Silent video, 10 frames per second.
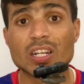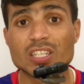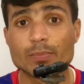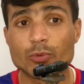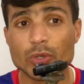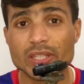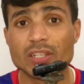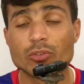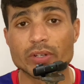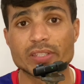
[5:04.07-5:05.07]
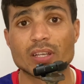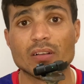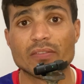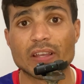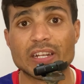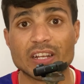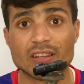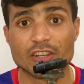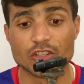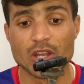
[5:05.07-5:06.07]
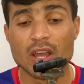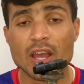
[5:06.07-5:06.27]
expressing yourself in English.